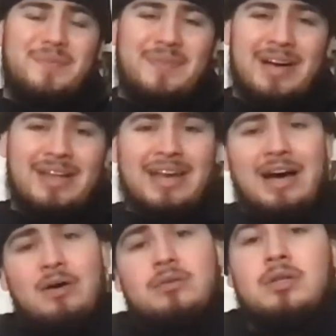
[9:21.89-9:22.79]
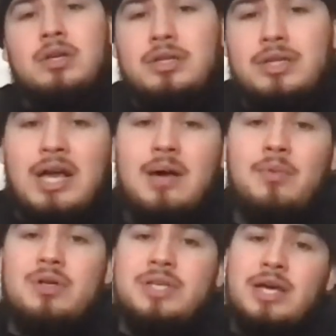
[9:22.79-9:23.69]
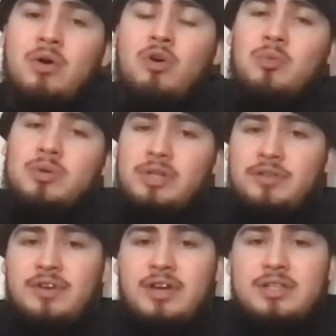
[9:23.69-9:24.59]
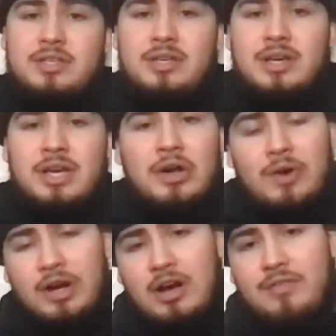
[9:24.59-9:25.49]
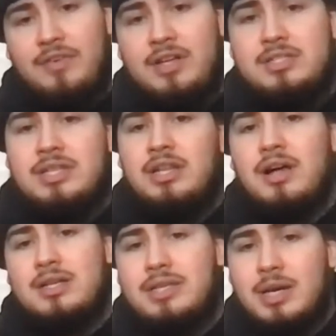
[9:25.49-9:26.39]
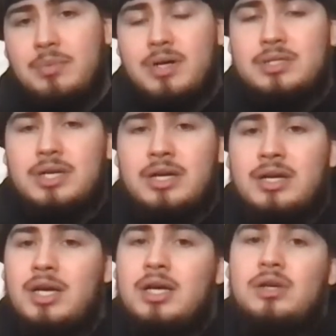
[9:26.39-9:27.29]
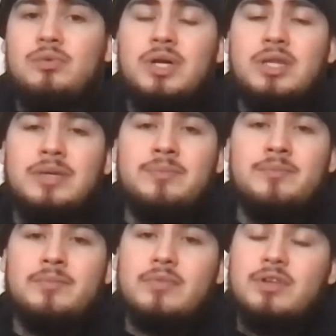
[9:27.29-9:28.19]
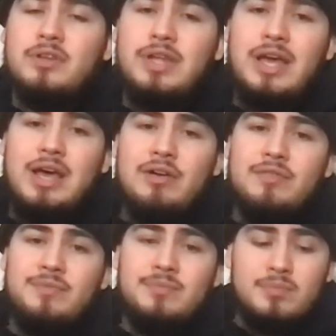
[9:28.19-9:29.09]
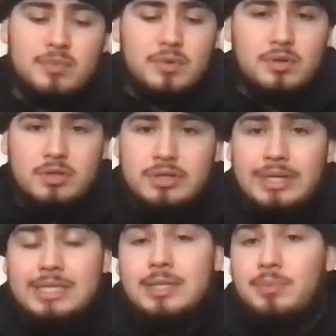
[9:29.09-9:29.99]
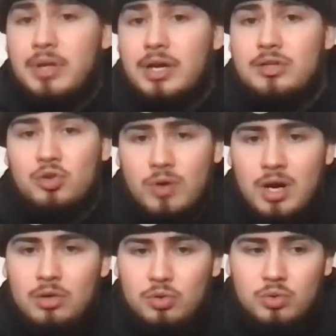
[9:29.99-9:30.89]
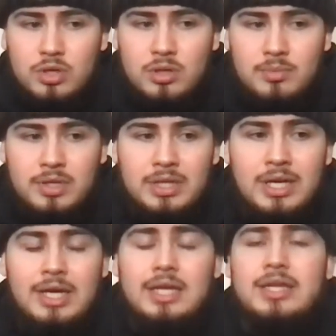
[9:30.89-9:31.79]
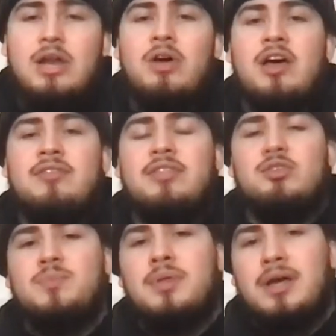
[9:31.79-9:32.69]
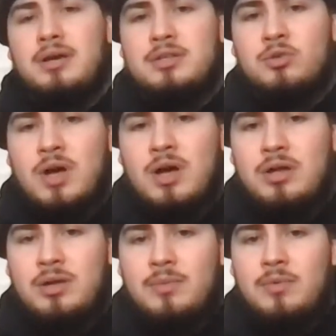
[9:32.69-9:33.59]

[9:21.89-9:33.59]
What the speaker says: Now, look, the Cowboys had horrible defense and great offense, and they lost Dak Prescott. Really, they have decent players around Luka, but they don't have those players around him